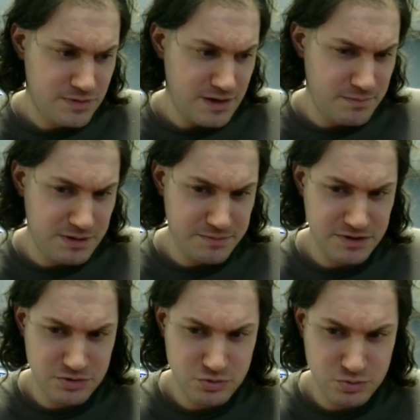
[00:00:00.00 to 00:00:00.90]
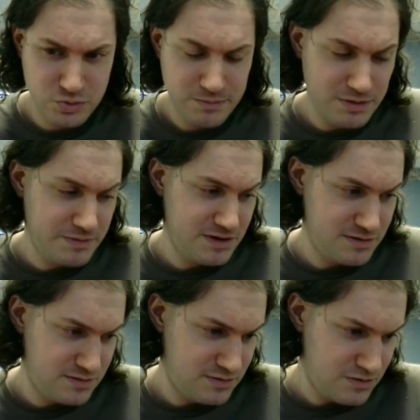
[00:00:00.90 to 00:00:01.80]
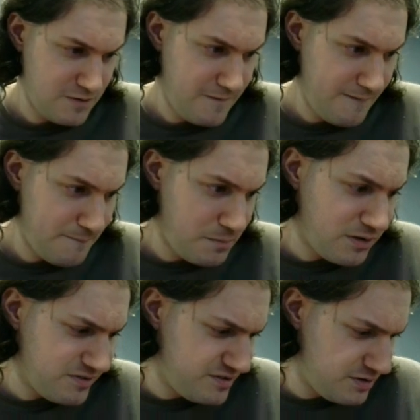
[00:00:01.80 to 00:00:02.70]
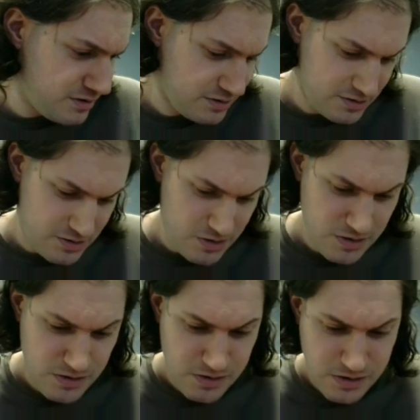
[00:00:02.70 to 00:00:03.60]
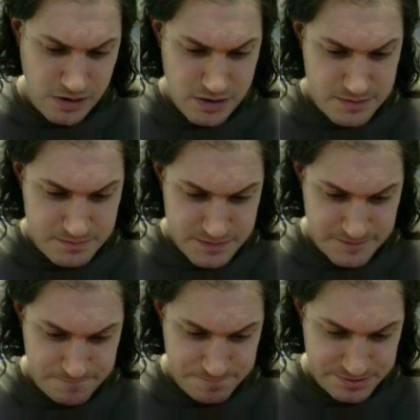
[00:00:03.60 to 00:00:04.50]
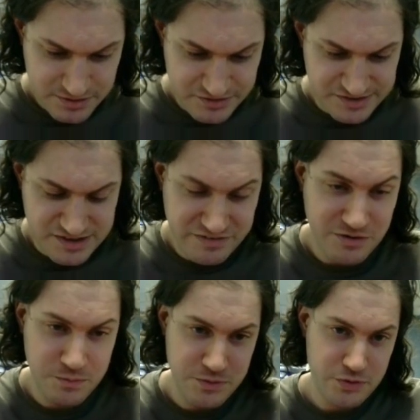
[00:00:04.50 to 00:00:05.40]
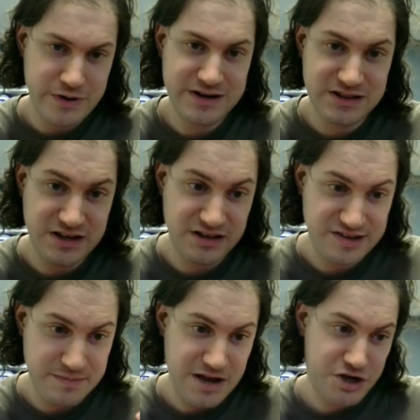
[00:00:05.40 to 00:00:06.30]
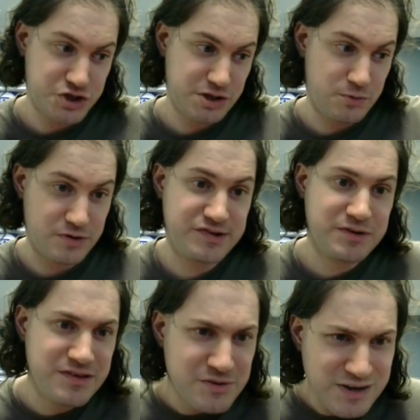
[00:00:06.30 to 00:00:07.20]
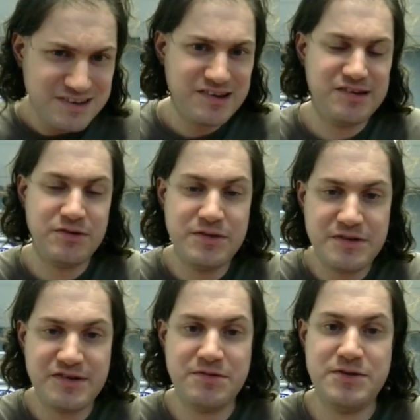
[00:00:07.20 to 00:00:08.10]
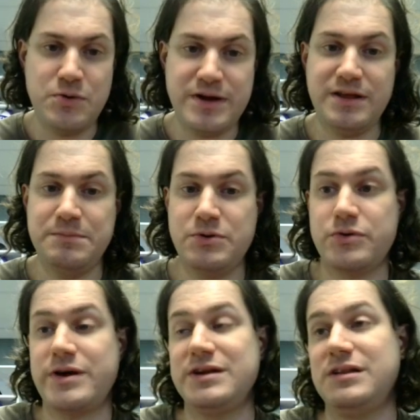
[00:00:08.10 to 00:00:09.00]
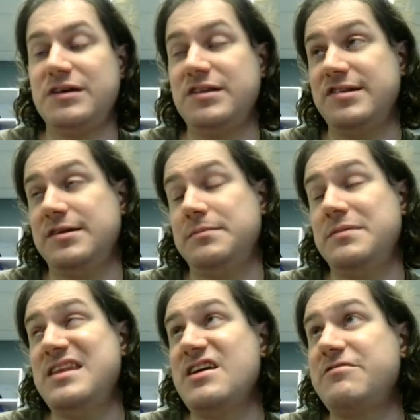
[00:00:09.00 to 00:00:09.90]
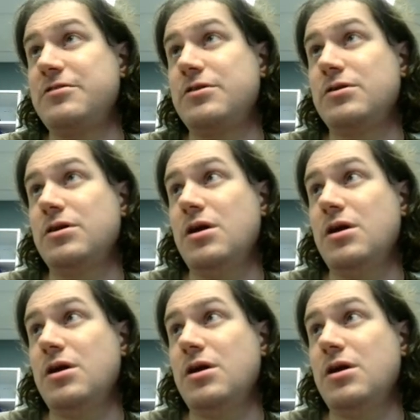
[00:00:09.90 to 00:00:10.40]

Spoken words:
implement policy. So that's kind of how bureaucratic legalism actually works. So the UK bureaucratic legalism never